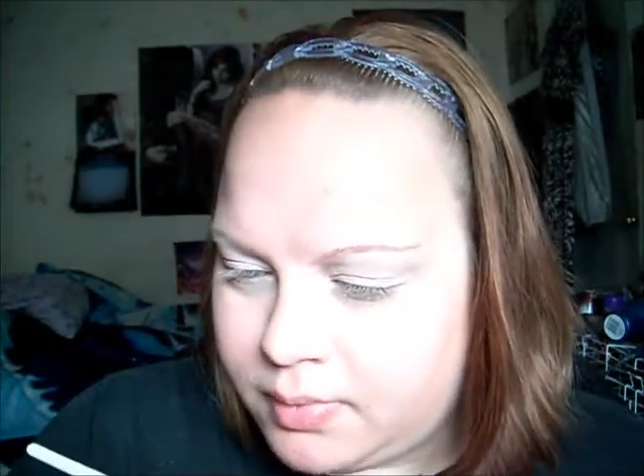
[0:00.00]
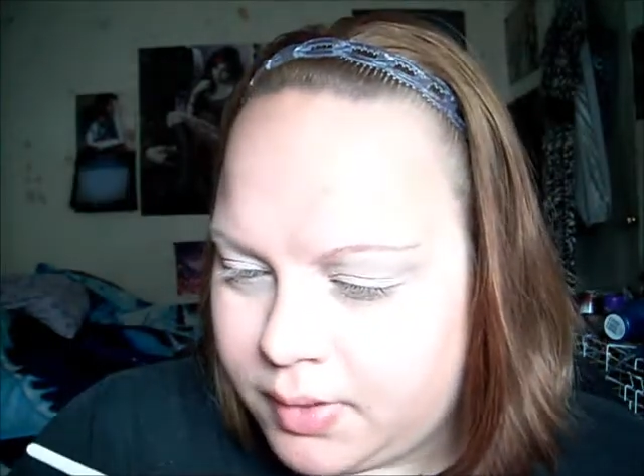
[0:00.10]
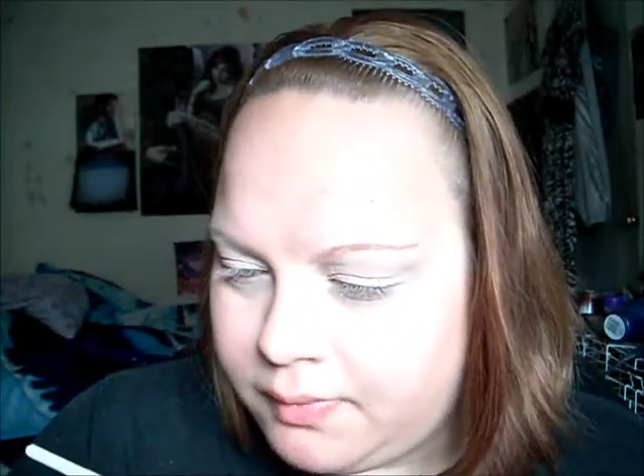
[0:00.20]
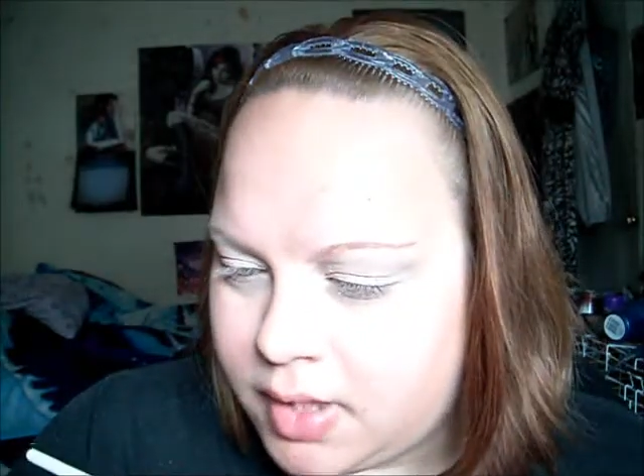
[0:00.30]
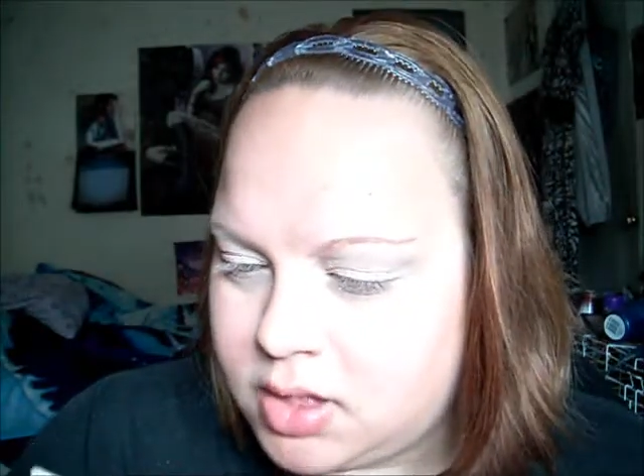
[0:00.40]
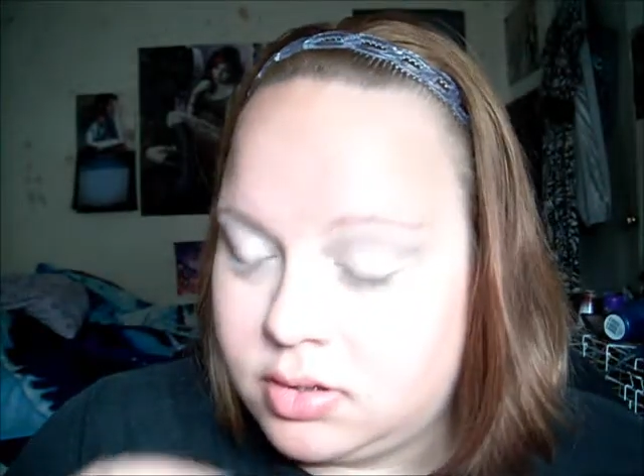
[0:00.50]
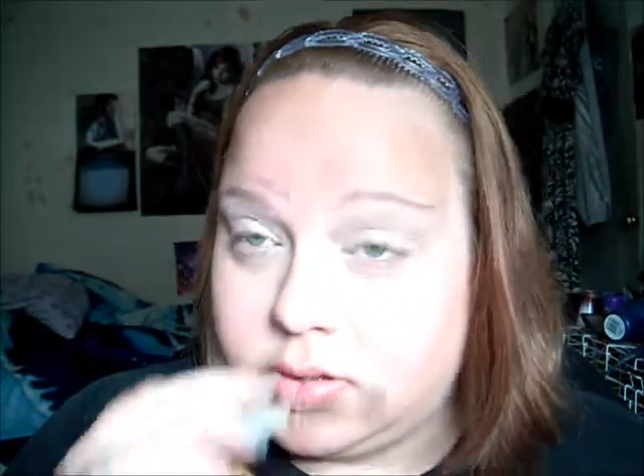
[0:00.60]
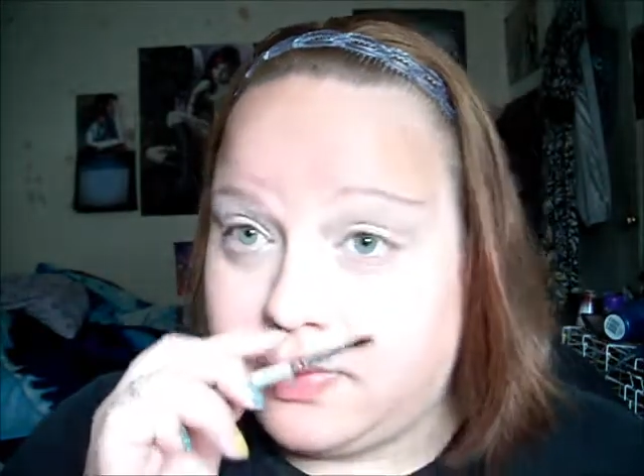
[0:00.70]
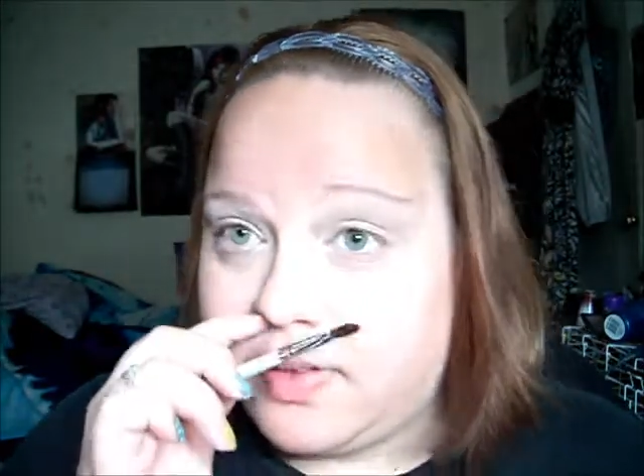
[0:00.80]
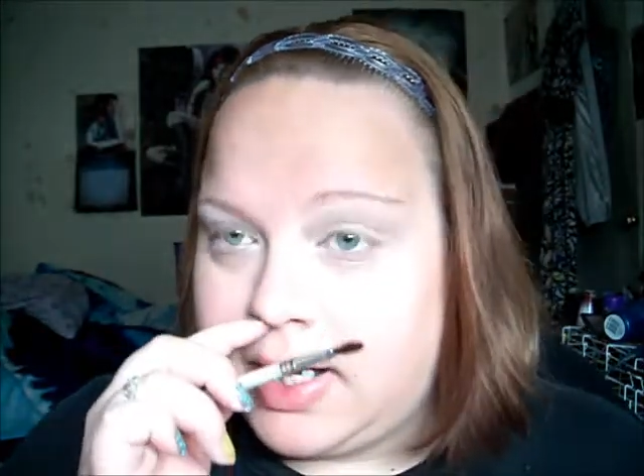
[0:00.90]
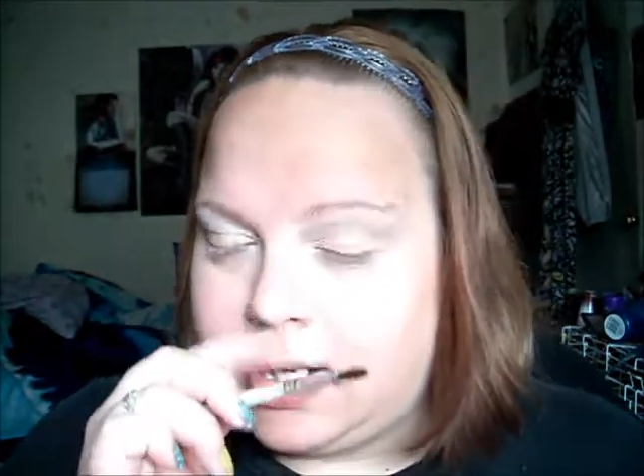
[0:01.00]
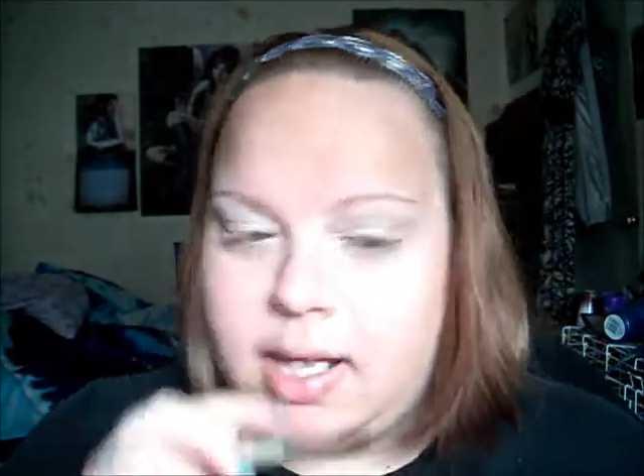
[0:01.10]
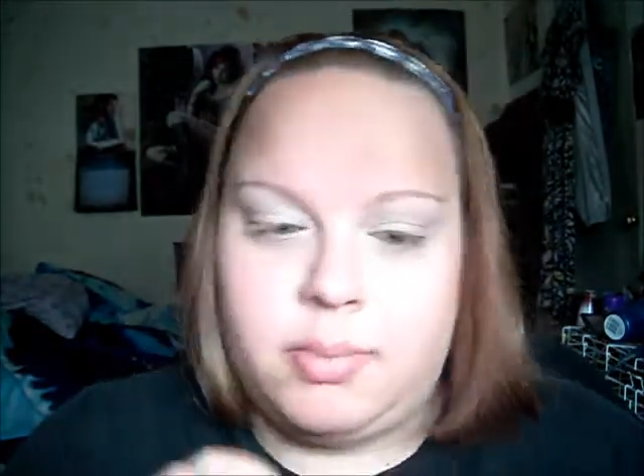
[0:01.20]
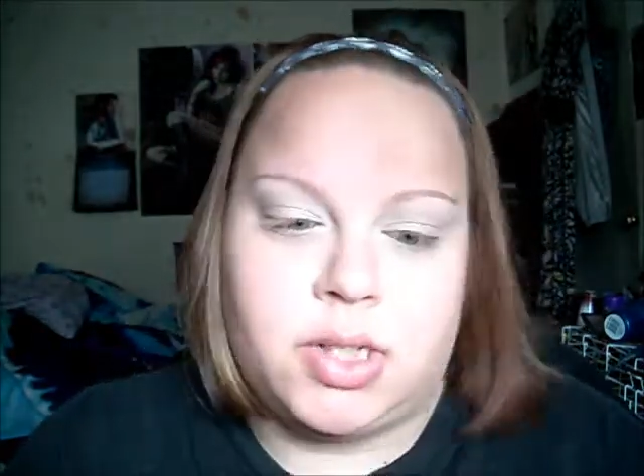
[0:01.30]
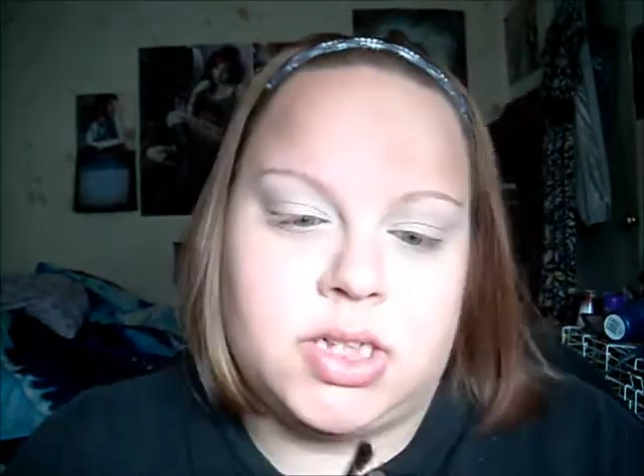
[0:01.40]
Professional Defining
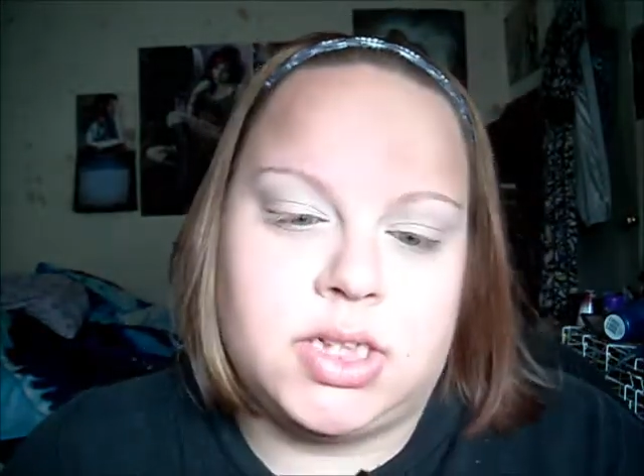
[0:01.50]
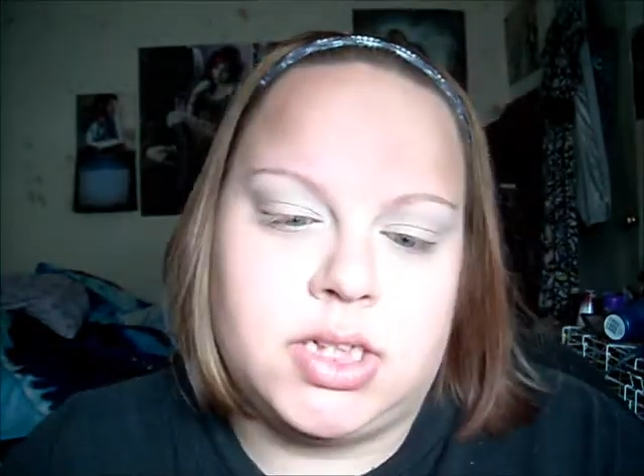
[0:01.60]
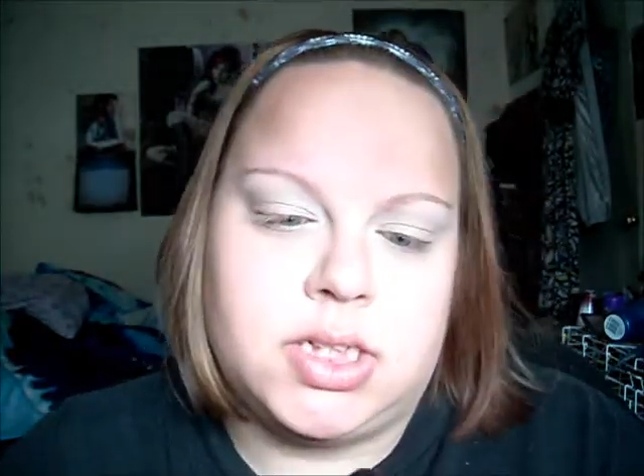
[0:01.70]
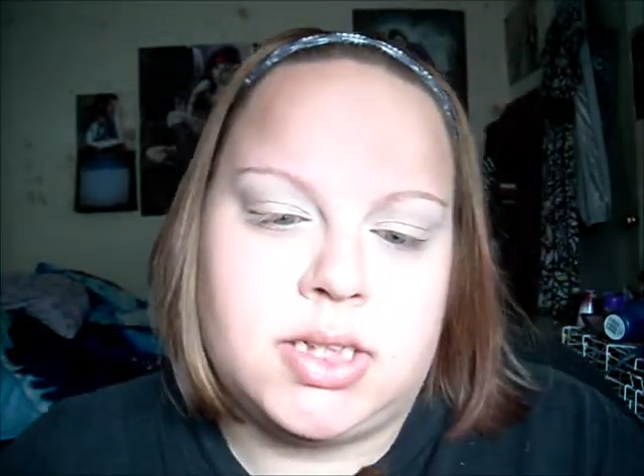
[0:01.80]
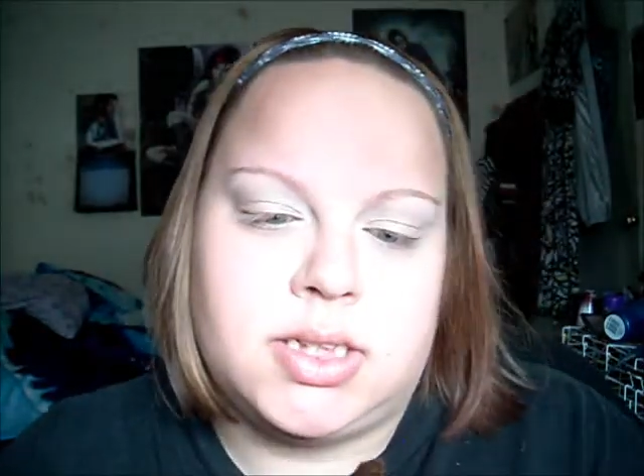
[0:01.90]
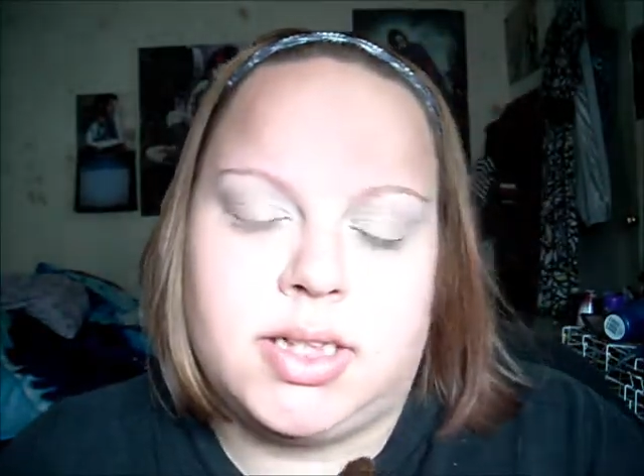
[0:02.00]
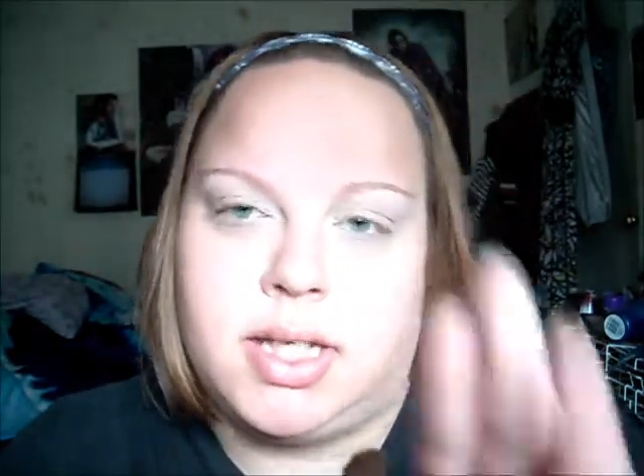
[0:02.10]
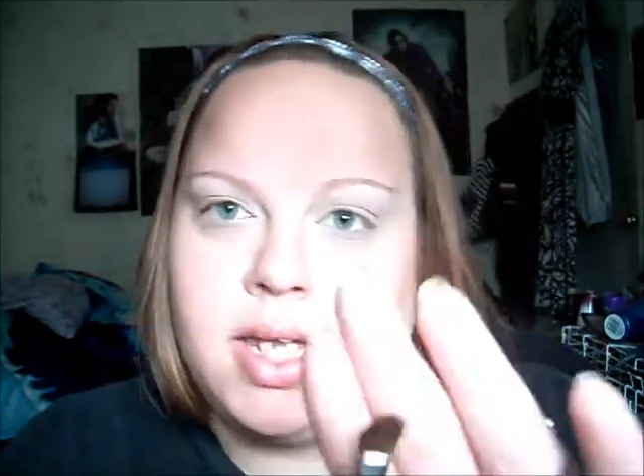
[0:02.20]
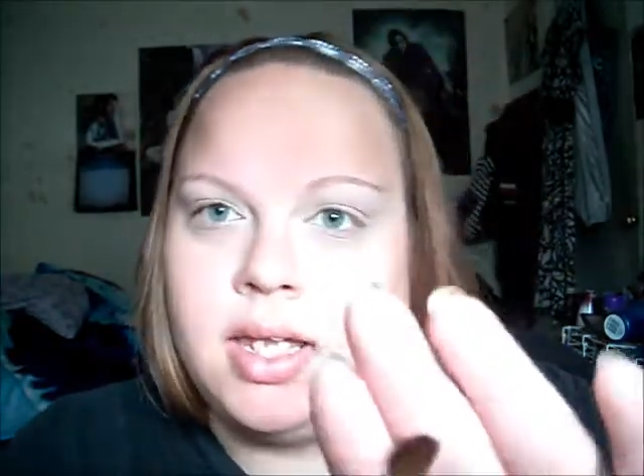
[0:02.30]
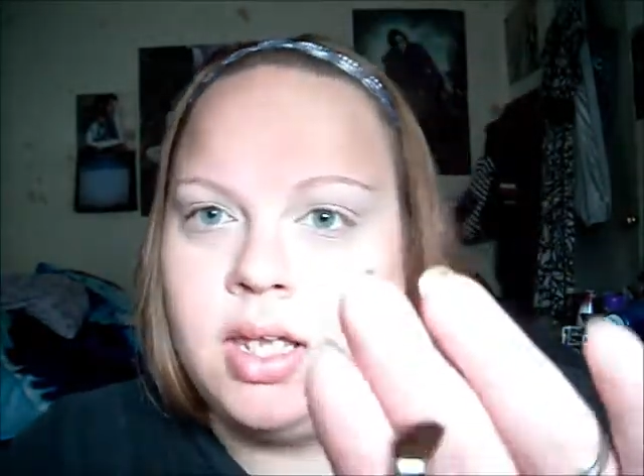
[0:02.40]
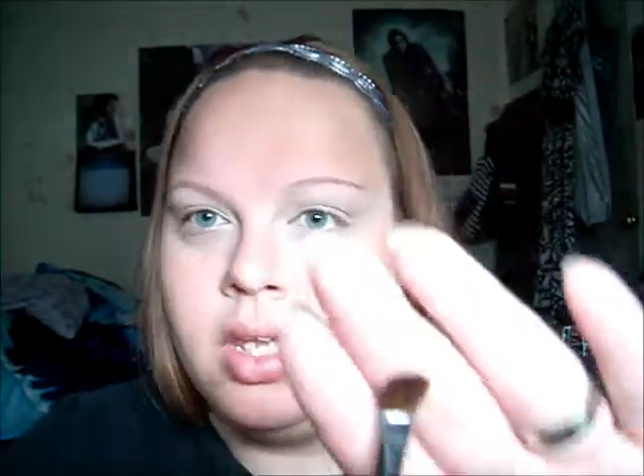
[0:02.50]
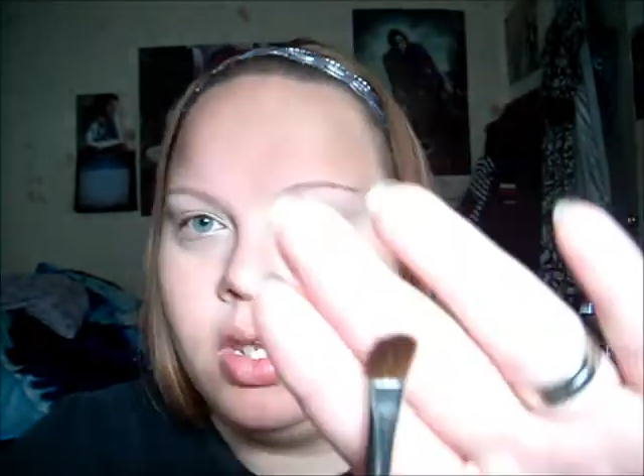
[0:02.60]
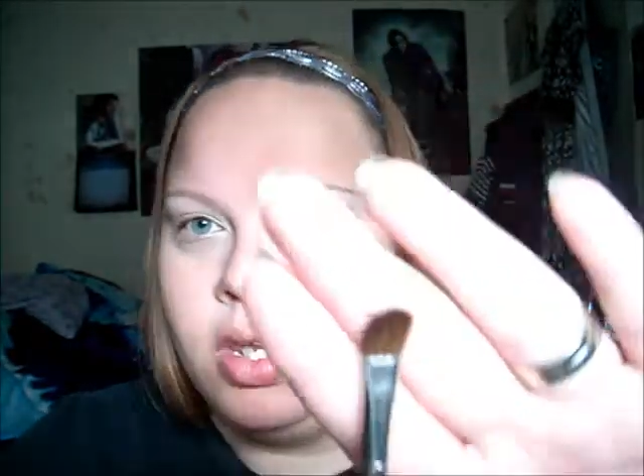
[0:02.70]
Eye Brush, and it's just like a